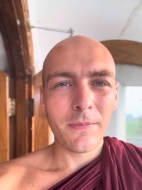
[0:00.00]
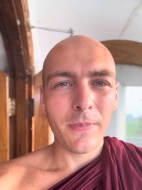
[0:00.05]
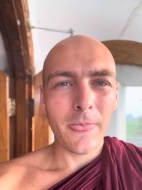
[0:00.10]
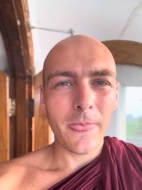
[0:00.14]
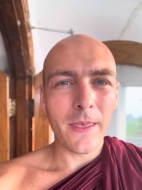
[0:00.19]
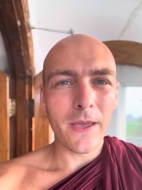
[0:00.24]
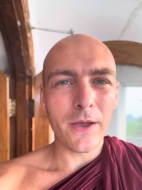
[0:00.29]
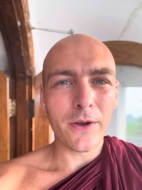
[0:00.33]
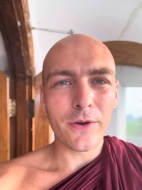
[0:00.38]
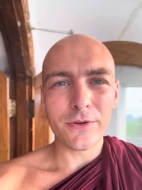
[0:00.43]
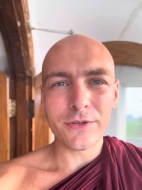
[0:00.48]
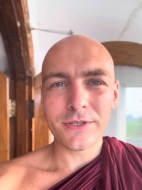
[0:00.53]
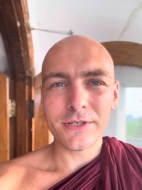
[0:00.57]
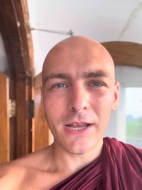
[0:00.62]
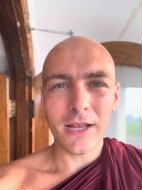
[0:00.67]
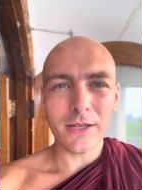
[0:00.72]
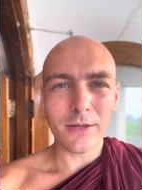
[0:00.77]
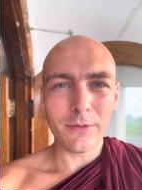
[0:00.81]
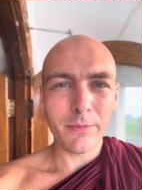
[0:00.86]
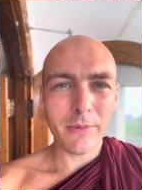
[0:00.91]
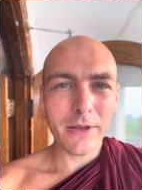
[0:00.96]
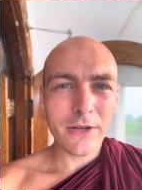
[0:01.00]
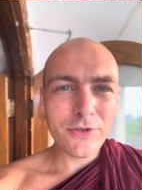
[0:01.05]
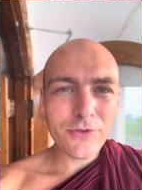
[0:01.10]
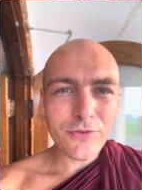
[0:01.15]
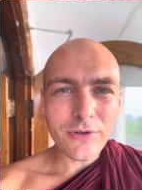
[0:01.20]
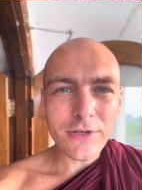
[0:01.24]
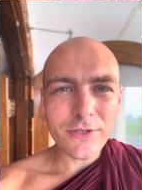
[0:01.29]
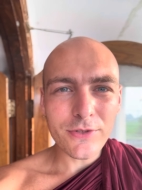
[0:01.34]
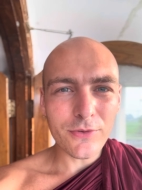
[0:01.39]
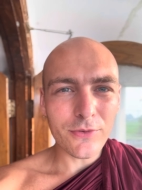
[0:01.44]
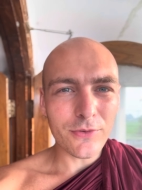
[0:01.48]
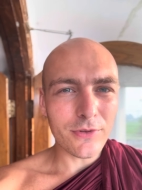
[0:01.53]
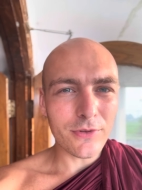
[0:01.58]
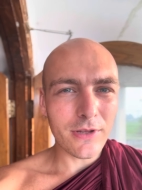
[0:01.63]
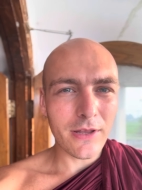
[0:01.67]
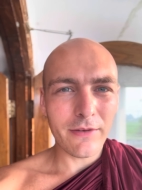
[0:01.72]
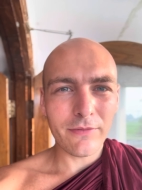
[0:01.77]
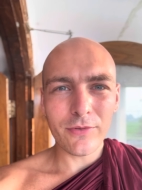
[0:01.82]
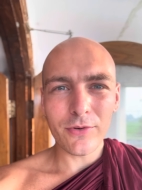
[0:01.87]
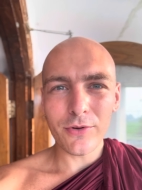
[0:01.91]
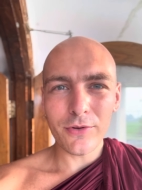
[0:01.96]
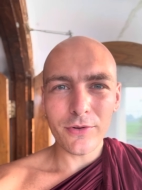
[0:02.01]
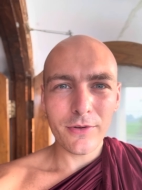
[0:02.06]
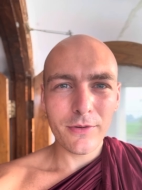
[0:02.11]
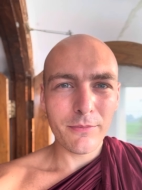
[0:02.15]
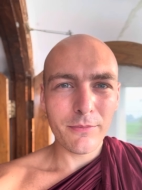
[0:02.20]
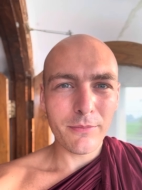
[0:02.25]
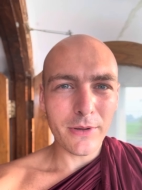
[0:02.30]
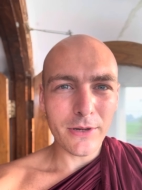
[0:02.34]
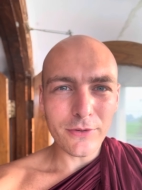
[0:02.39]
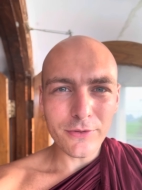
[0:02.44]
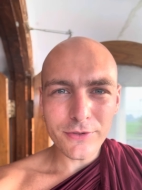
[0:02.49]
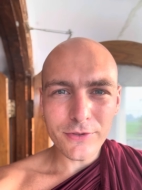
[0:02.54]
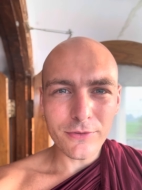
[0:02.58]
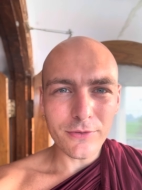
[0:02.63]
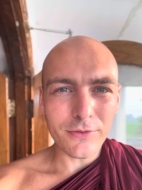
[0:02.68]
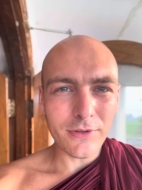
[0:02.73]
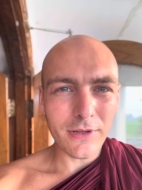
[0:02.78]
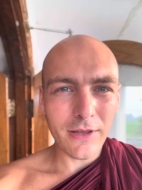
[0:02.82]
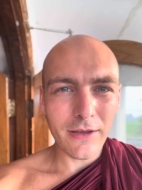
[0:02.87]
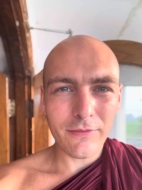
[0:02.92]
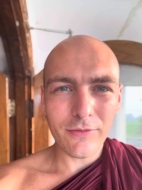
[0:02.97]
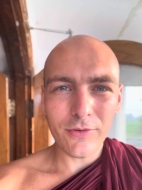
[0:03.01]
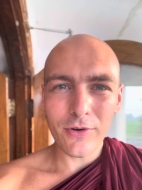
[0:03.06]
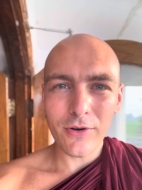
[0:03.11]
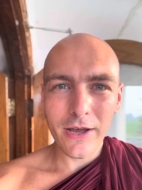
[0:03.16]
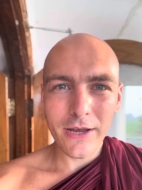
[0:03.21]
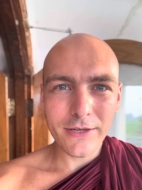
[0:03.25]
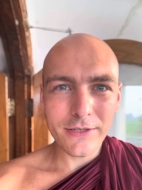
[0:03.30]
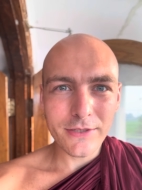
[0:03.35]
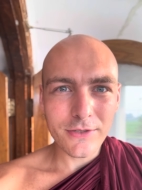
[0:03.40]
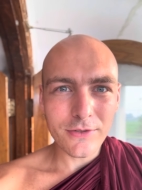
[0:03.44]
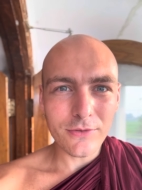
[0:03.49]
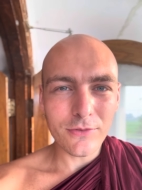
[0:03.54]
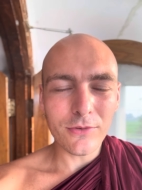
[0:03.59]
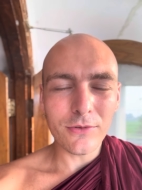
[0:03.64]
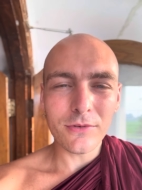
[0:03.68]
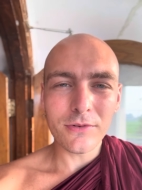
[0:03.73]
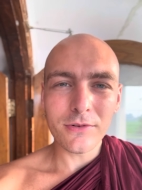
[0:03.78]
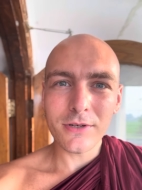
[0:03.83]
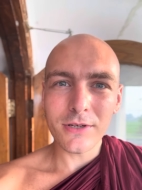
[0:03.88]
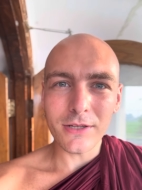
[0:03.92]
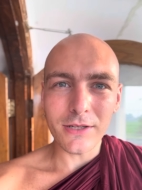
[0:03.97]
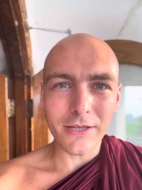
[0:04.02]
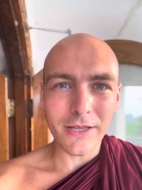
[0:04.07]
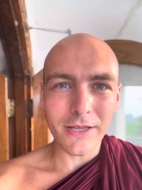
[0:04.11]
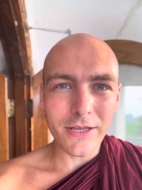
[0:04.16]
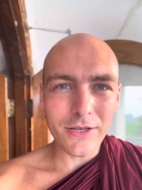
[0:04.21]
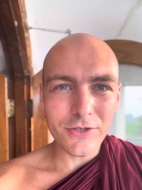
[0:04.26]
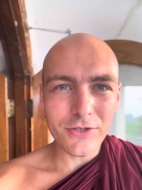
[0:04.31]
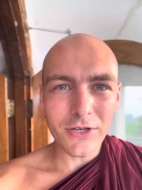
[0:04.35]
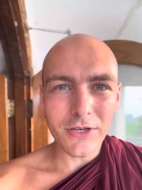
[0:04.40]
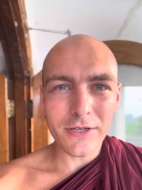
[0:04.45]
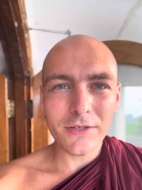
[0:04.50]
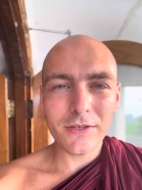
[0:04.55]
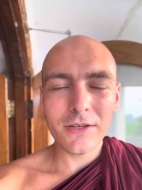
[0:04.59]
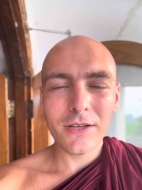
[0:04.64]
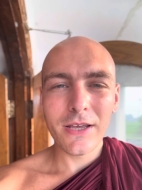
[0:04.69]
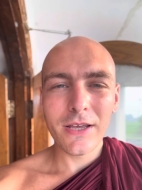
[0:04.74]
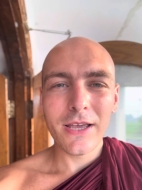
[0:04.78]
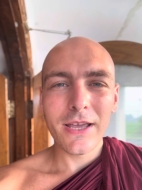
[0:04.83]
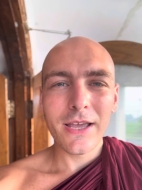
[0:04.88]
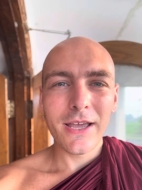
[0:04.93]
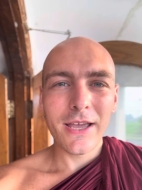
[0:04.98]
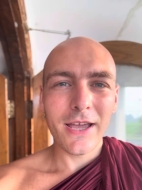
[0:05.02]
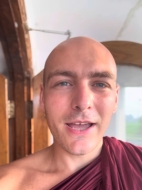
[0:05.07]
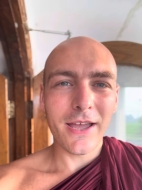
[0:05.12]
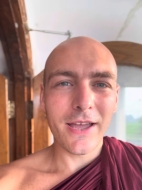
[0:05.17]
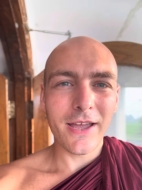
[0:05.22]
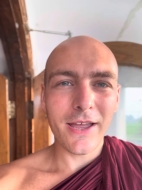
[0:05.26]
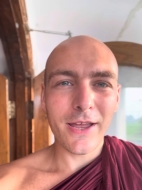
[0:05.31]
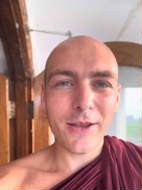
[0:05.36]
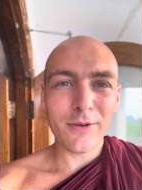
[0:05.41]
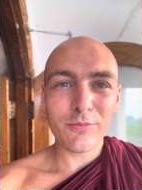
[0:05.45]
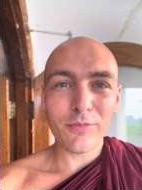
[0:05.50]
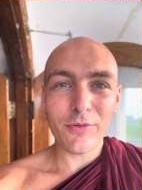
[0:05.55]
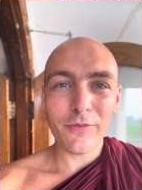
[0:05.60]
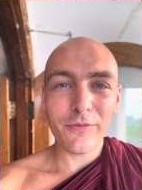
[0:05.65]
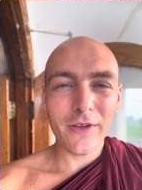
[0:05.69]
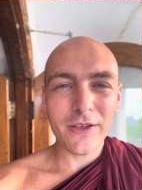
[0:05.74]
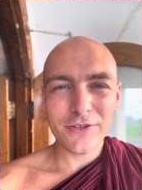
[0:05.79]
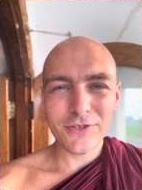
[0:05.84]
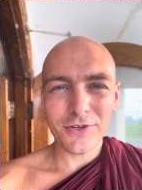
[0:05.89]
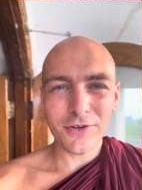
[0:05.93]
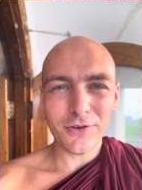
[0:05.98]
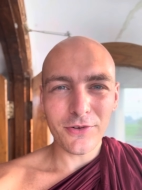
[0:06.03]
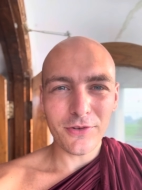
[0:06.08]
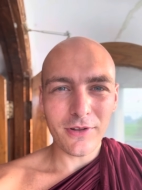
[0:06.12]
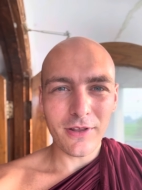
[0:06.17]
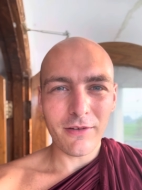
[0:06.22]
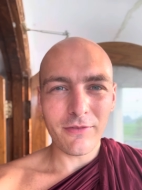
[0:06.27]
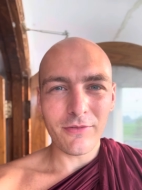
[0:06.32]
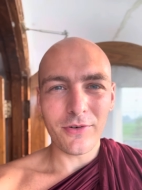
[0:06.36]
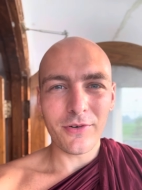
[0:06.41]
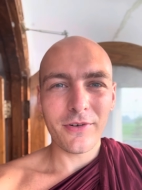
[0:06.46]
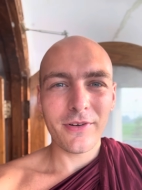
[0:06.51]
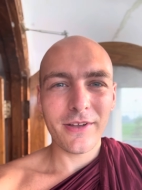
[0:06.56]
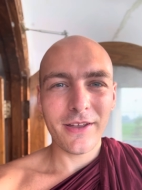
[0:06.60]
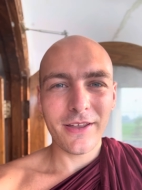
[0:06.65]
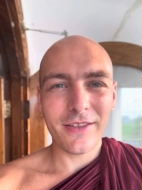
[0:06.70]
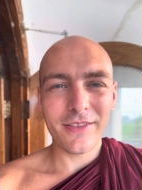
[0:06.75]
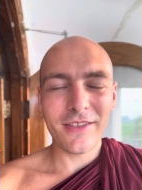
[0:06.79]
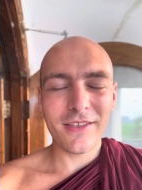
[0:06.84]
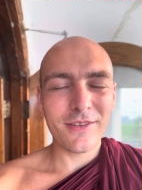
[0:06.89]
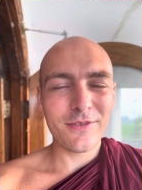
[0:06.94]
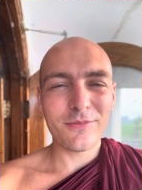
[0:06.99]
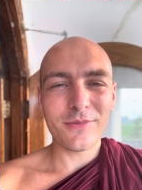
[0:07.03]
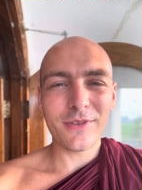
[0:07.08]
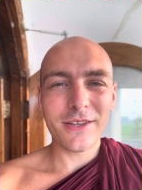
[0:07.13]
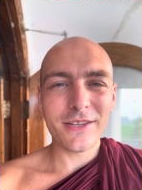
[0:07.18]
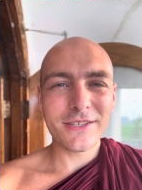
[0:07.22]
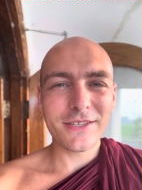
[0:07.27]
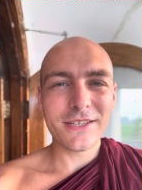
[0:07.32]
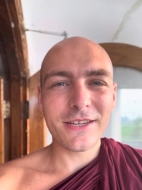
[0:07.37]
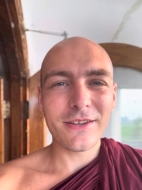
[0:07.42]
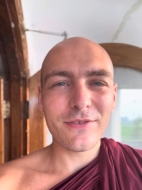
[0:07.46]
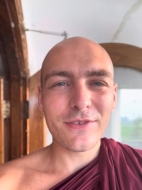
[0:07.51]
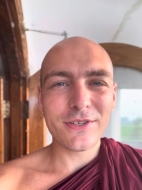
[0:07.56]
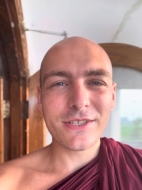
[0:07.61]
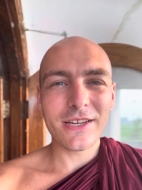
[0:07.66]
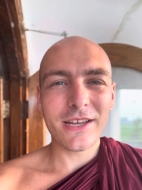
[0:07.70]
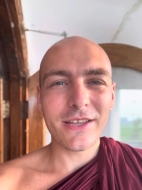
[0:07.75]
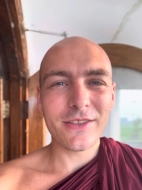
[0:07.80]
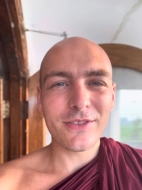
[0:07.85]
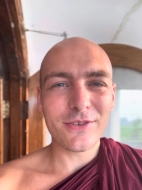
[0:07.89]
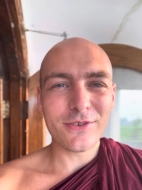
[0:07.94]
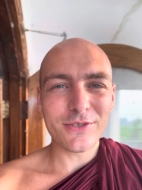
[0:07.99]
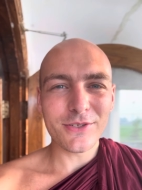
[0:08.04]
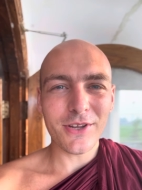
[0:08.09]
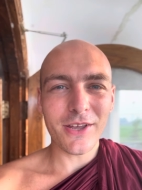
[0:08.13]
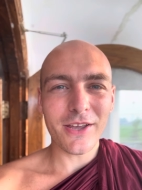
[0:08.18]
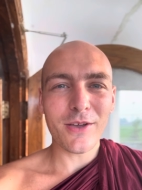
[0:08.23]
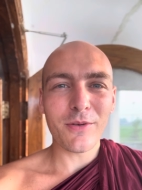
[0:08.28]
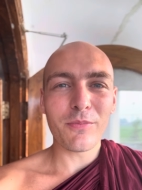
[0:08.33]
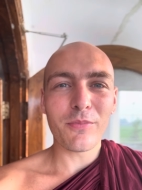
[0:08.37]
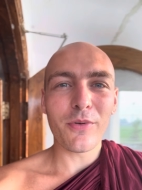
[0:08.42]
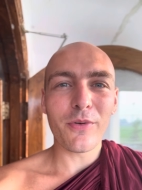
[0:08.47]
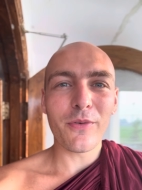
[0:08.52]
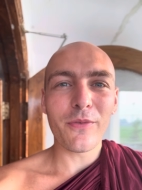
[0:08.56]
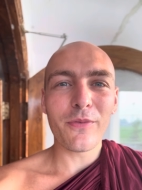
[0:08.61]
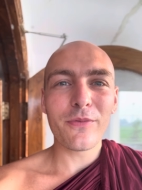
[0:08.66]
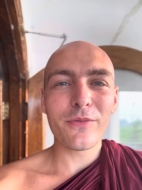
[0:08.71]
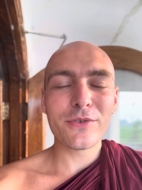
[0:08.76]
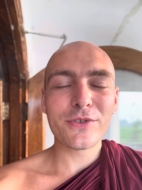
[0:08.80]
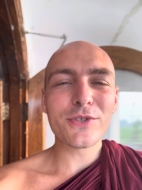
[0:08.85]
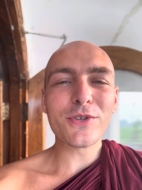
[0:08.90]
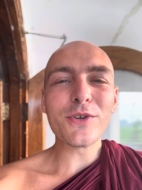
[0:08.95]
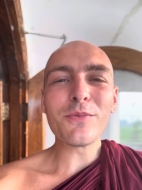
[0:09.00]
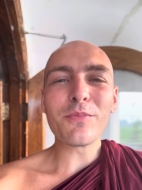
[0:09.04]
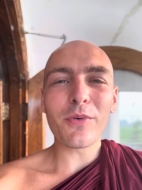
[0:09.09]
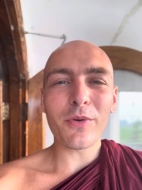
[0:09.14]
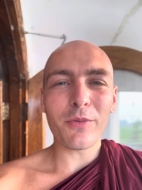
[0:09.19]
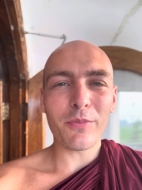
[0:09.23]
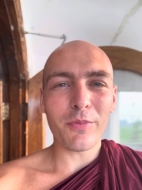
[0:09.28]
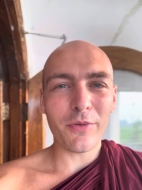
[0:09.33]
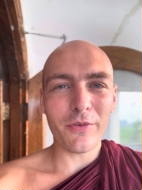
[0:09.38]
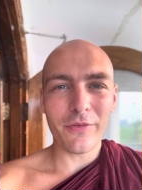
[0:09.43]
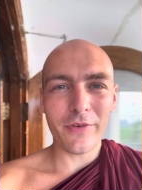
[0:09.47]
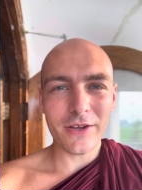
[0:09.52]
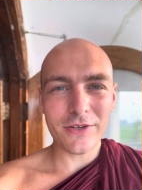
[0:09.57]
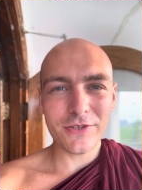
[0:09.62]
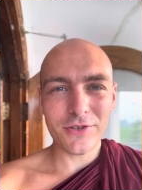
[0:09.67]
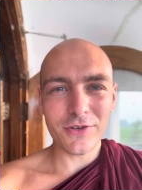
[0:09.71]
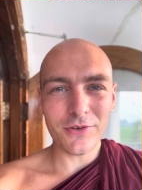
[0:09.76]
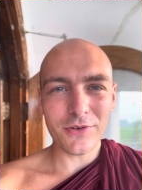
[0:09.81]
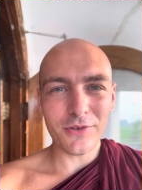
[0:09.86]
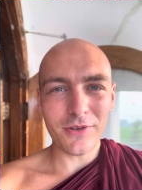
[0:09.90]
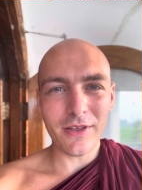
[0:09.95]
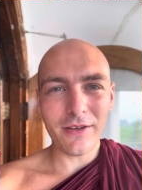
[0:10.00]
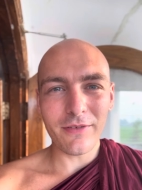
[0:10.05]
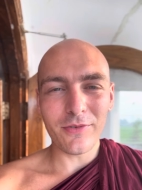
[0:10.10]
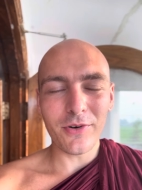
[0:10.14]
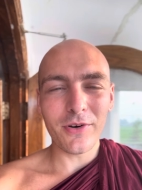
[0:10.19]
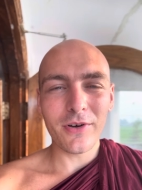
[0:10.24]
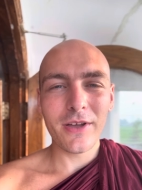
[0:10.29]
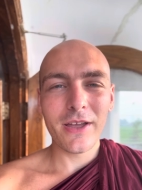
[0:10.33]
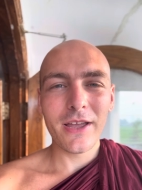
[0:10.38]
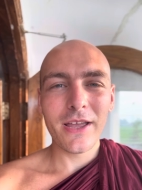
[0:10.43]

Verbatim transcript: There's elementary school level, middle school level, high school, collegiate, uh, and professional level. And then let's even say there's like a prof super professional level.